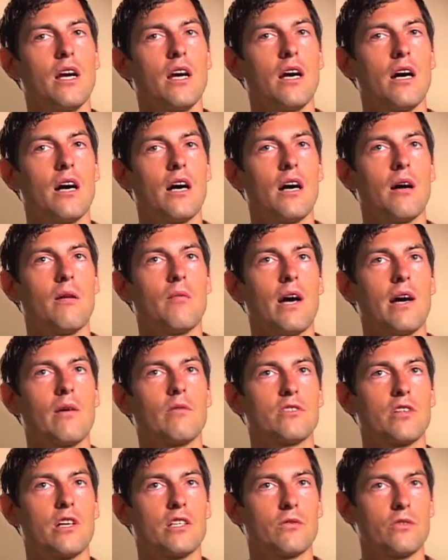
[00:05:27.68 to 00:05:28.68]
I
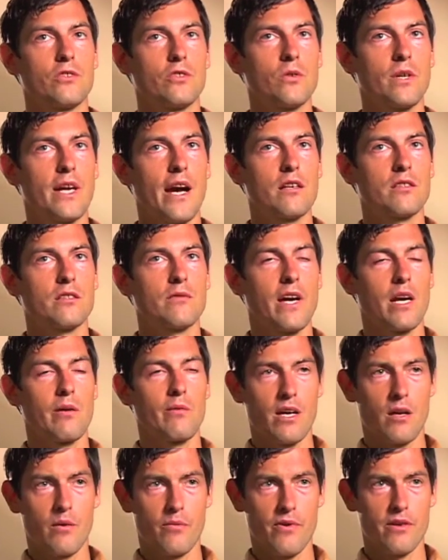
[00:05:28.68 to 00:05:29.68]
was charged with 2 counts of
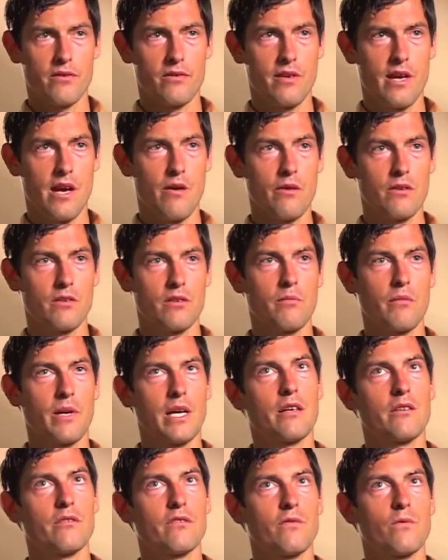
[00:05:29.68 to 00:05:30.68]
enterprise terrorism
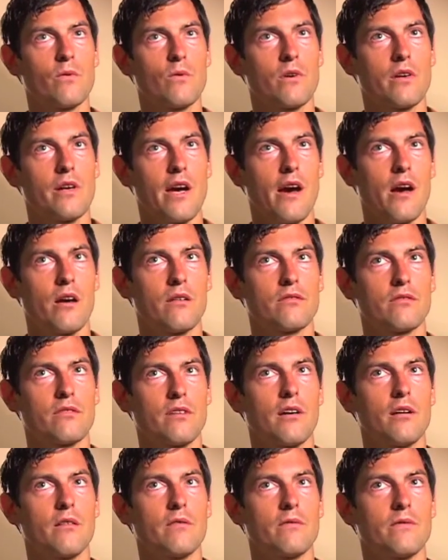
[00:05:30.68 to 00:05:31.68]
and then 4 counts
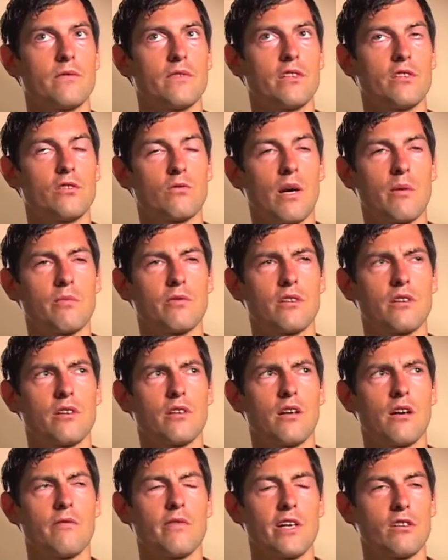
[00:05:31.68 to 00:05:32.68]
of
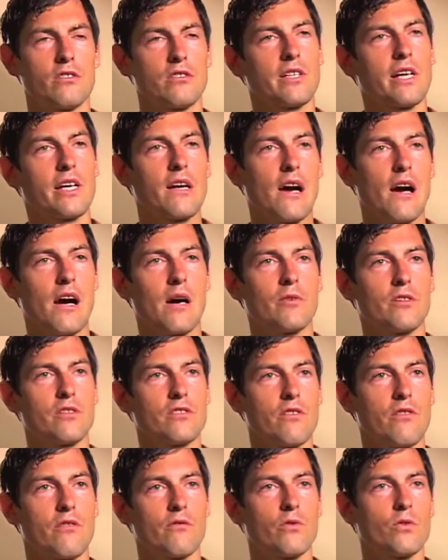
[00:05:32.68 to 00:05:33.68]
disruption of interstate
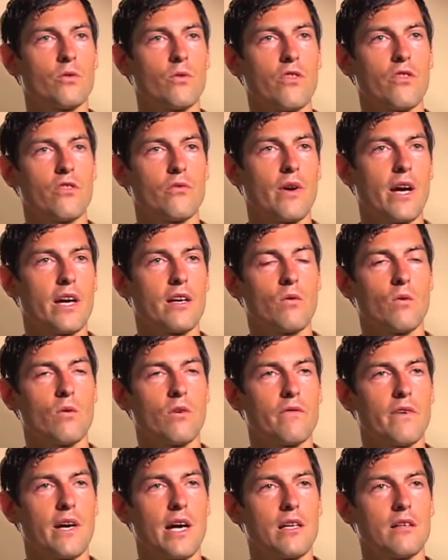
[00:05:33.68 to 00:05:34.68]
commerce through threat
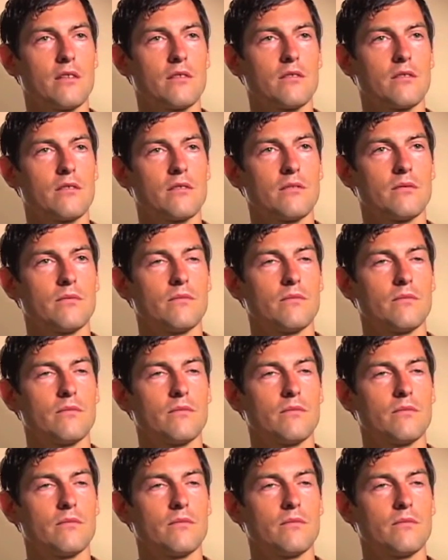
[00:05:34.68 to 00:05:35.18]
or violence.